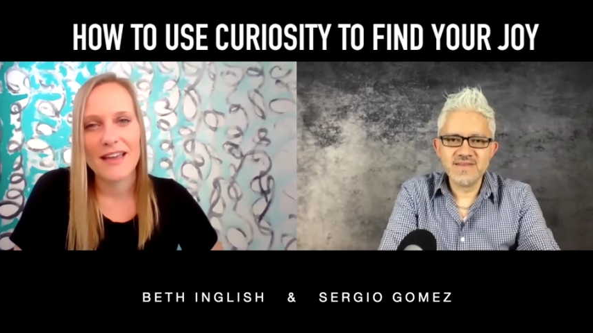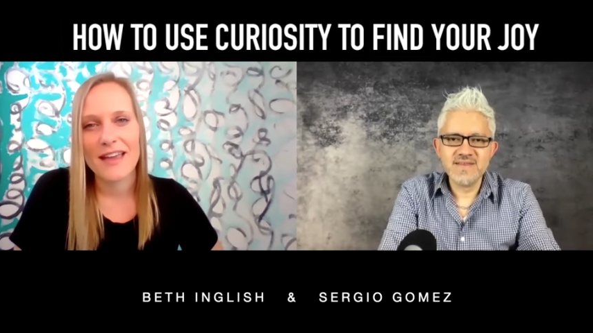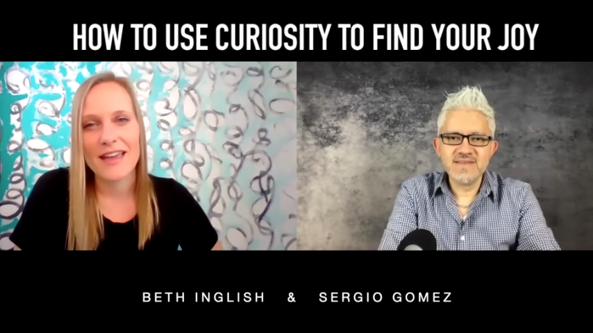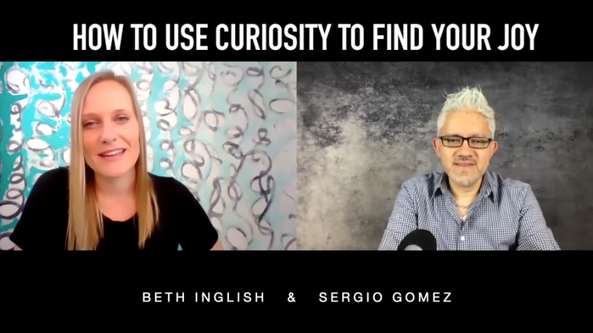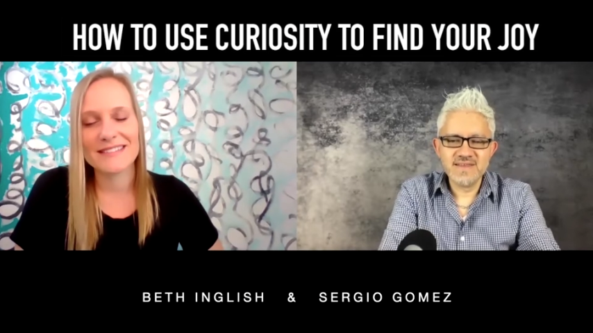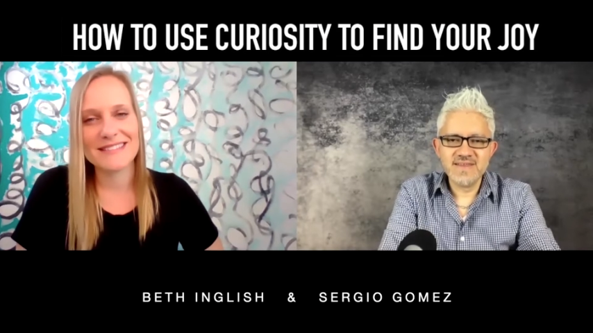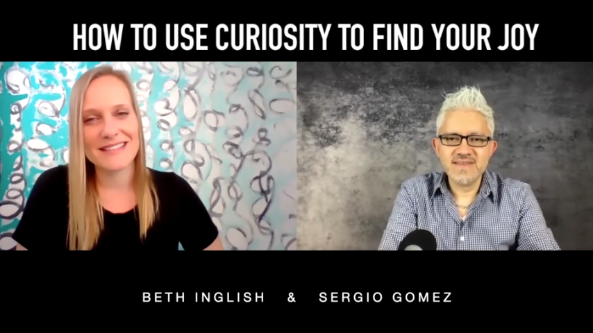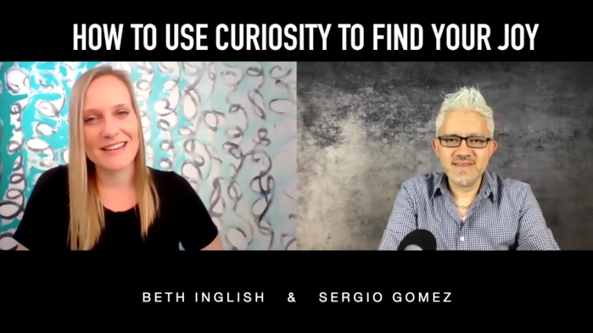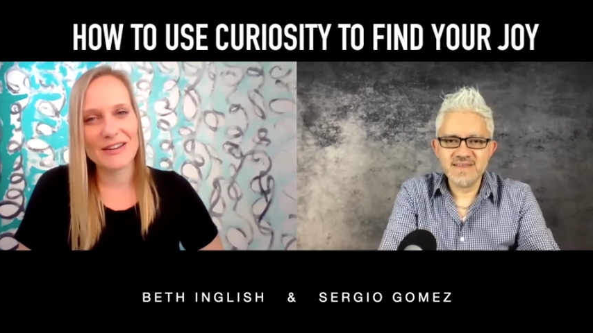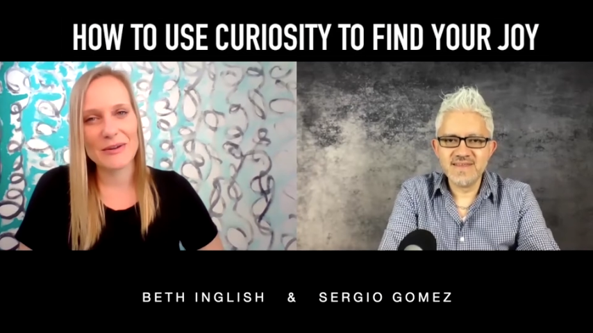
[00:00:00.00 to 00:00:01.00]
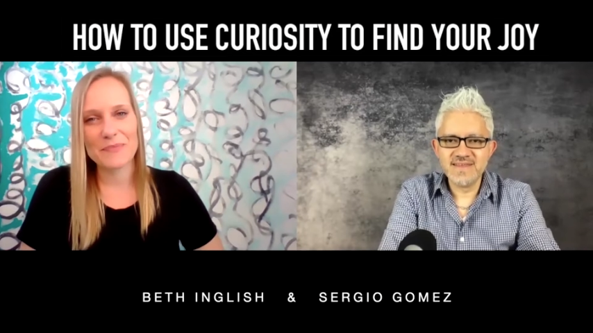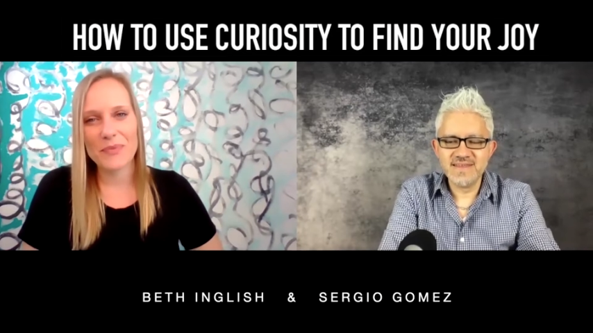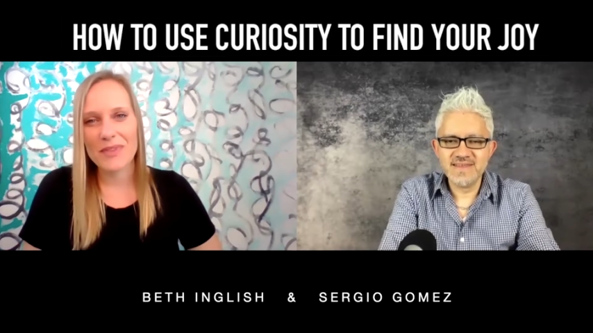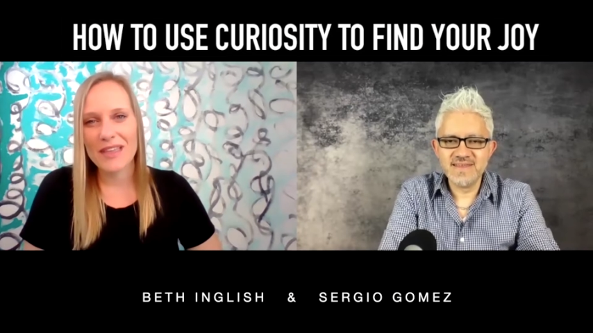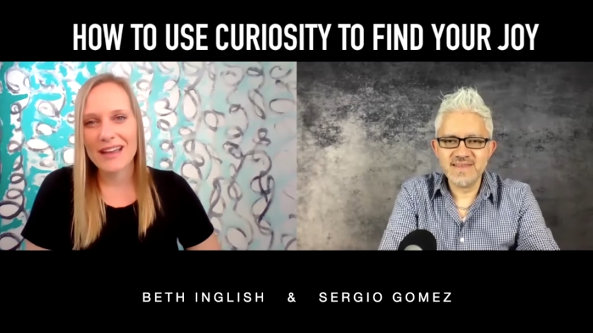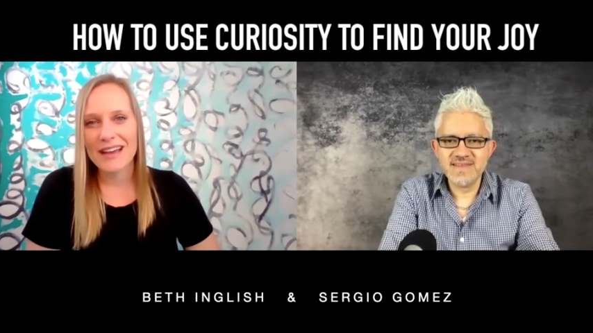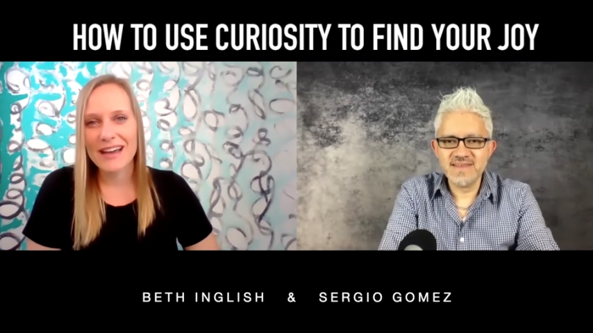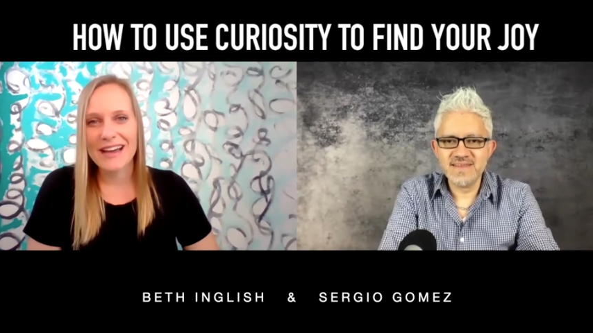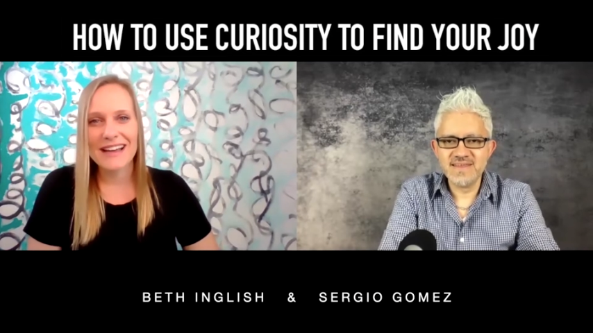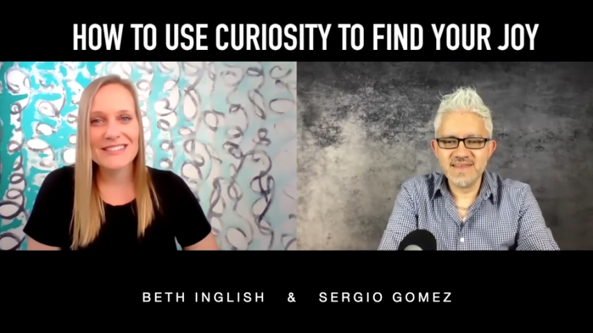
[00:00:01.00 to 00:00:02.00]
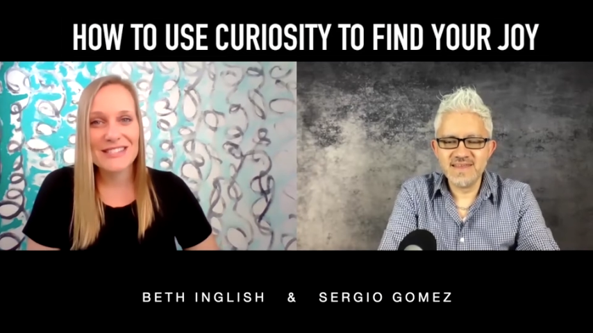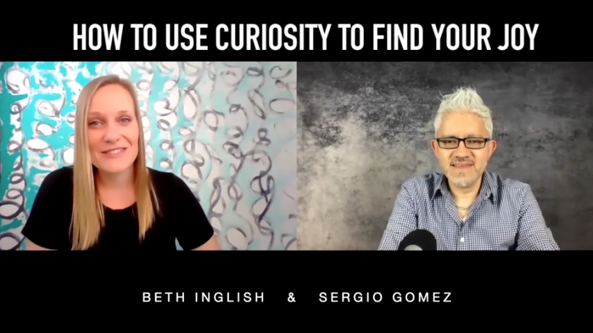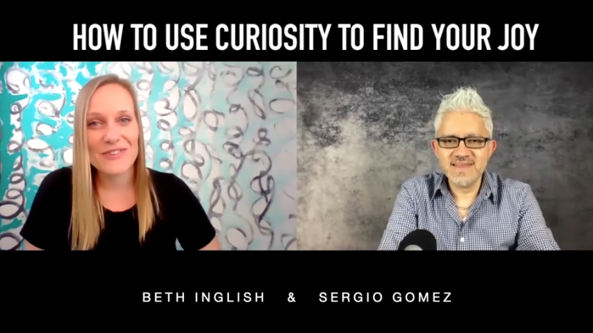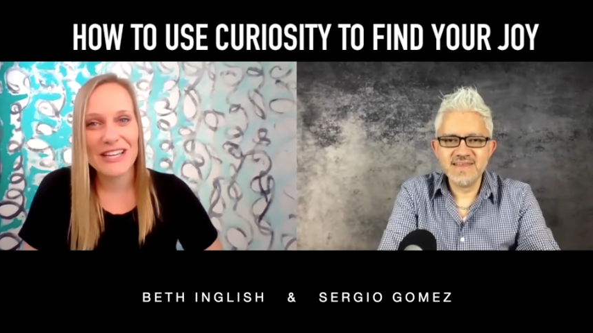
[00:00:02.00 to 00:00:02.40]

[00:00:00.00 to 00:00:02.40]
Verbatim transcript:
Speaker 1: and um, I just invite